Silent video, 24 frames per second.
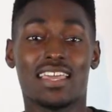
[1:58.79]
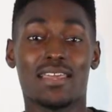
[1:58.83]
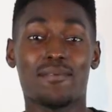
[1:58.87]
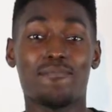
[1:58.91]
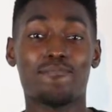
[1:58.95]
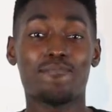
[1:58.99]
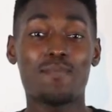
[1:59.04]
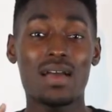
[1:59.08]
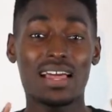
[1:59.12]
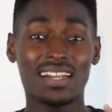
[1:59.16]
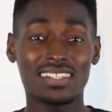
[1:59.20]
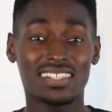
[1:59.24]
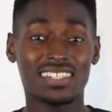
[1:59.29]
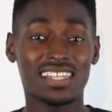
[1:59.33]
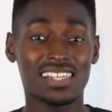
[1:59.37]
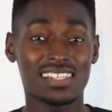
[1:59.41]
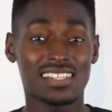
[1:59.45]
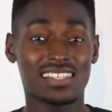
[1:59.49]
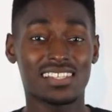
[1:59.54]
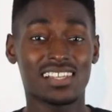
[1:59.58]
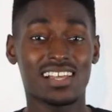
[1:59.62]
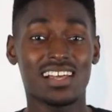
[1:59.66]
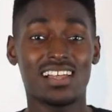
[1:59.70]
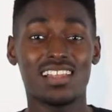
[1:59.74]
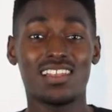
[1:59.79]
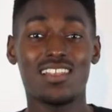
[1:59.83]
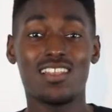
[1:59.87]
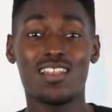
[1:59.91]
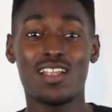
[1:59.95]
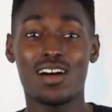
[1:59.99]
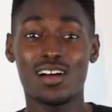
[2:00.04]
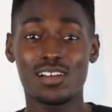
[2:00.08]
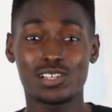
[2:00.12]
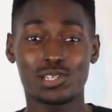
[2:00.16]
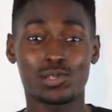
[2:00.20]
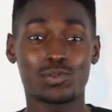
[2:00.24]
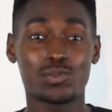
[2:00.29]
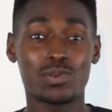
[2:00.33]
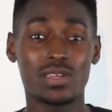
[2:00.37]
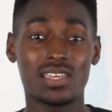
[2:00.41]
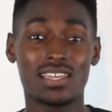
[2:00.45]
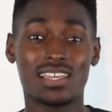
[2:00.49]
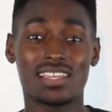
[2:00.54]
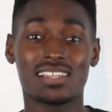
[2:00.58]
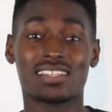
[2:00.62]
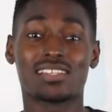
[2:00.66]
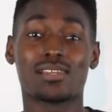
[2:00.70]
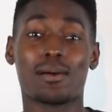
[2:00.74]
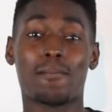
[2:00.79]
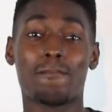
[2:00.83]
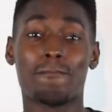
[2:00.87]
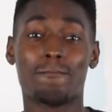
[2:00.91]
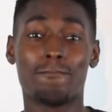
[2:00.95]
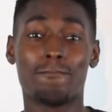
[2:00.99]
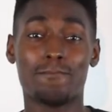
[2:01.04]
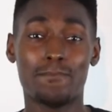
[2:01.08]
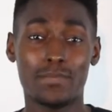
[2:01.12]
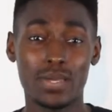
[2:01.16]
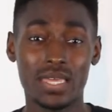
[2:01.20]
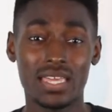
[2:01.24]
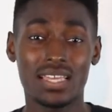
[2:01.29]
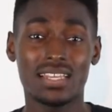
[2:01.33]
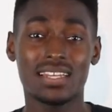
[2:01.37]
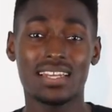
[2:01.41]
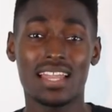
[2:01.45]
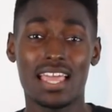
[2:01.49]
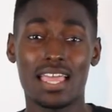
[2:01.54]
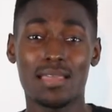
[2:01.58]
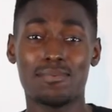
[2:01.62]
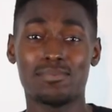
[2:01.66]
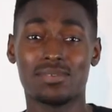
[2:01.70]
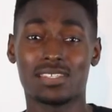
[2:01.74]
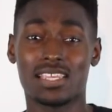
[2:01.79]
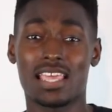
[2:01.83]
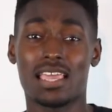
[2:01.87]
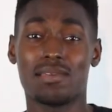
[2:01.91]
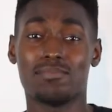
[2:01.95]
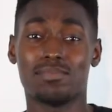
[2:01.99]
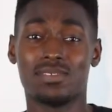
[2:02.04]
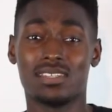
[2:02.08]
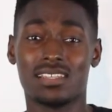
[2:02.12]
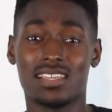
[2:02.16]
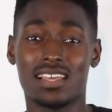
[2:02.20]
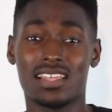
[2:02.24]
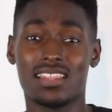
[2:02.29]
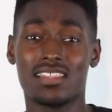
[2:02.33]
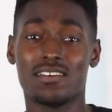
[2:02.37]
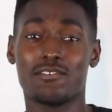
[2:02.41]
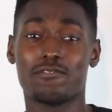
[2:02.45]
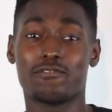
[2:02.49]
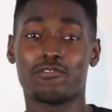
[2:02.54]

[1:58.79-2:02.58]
In Manchester last week, some big names came together